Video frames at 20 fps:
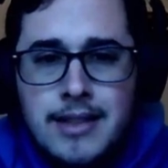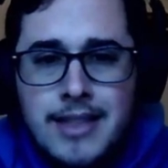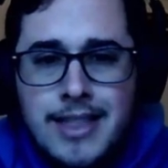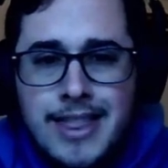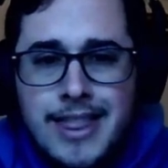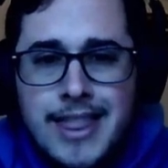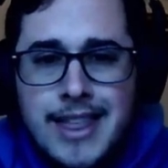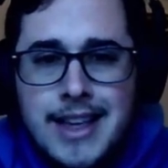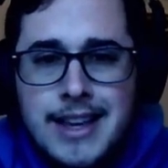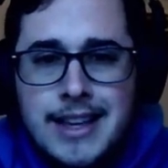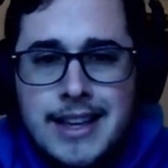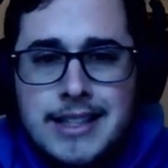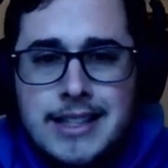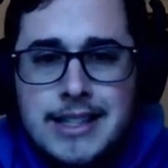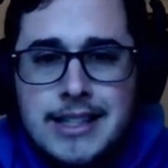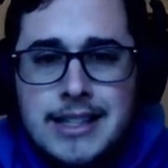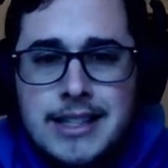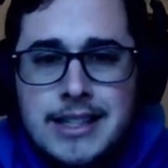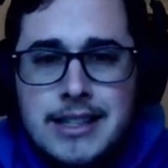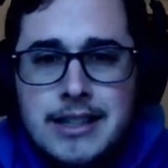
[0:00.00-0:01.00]

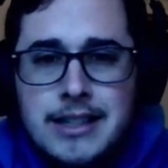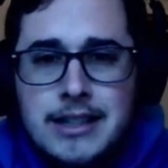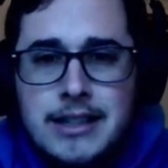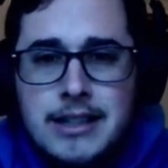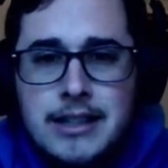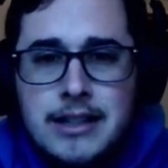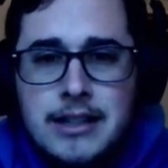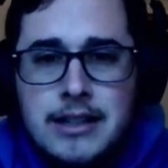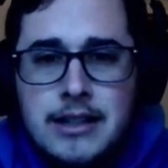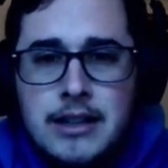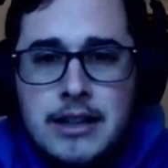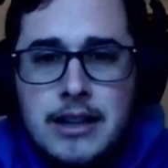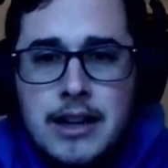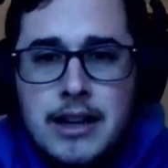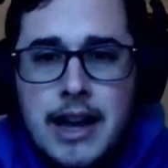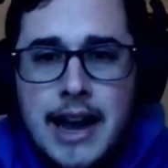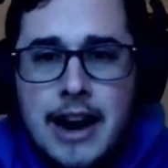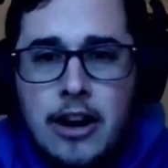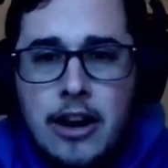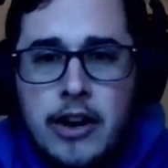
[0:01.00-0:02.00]
this
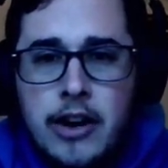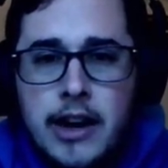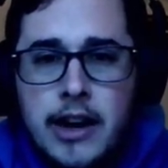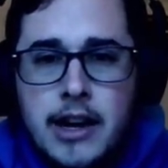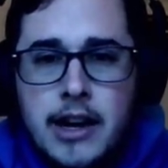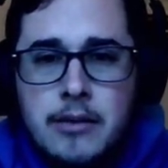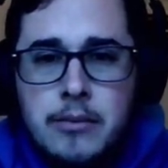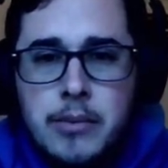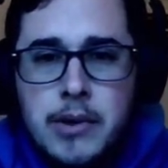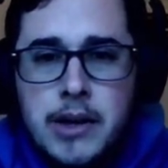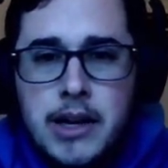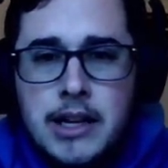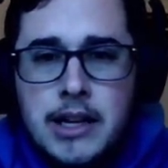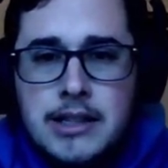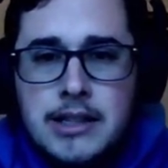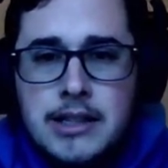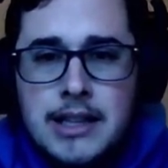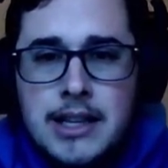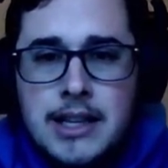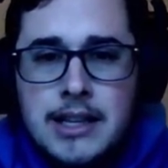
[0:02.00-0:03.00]
area
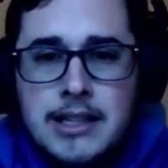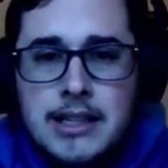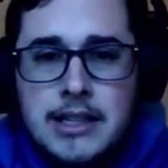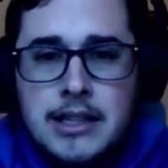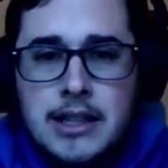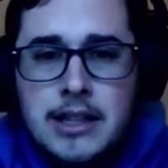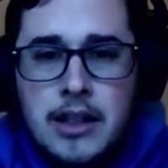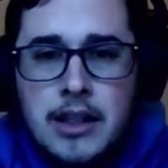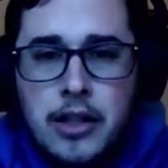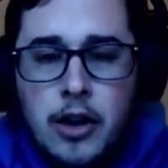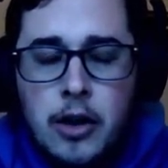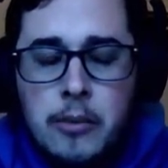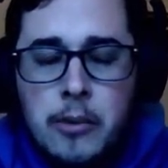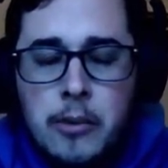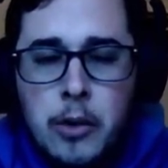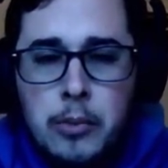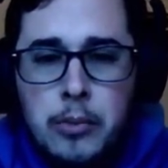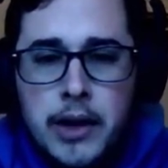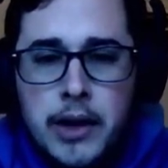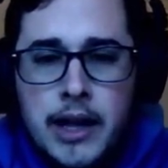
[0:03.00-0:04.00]
because this is the
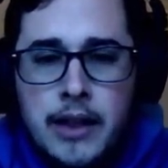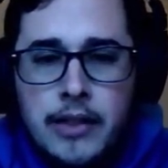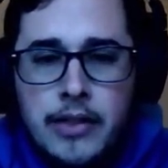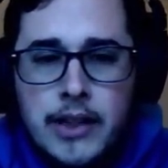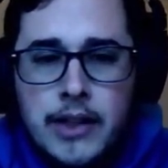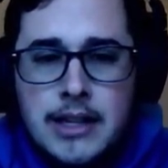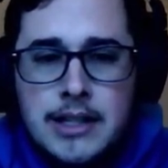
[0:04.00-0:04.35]
thermal plant.